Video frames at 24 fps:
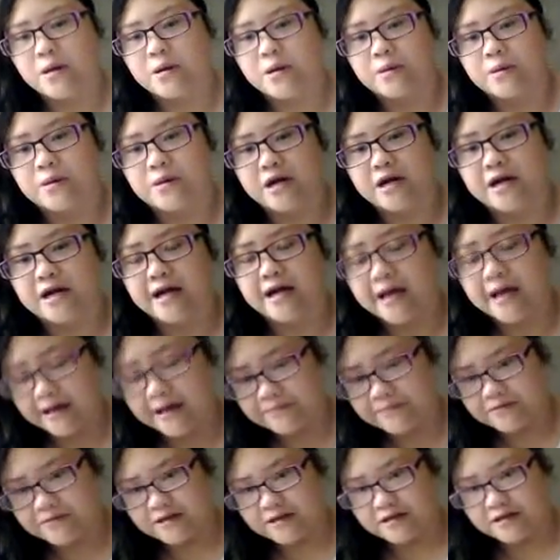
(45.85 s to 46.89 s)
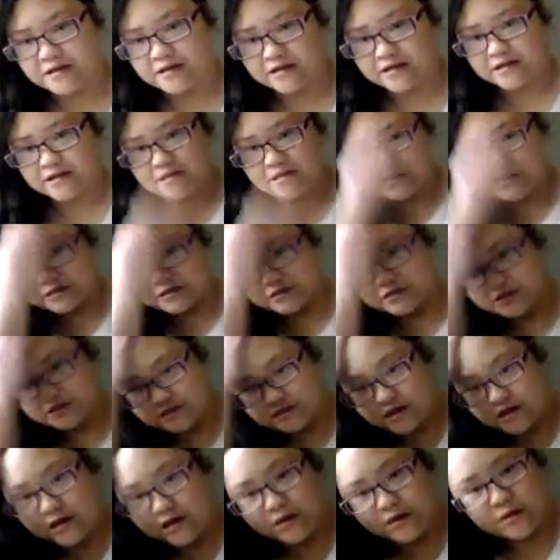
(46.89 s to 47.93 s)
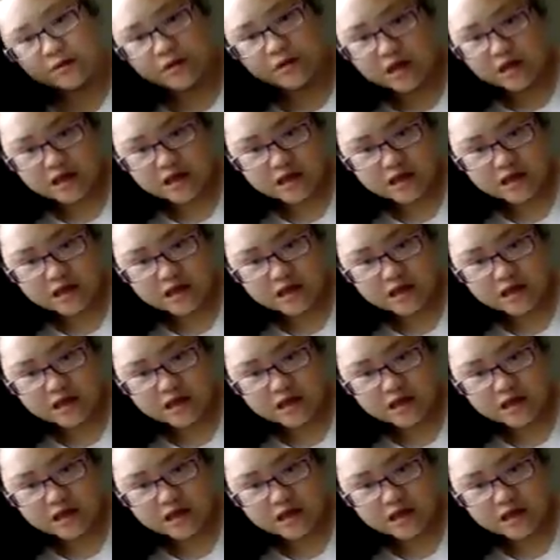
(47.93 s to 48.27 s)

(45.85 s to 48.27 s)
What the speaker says: what happened. So,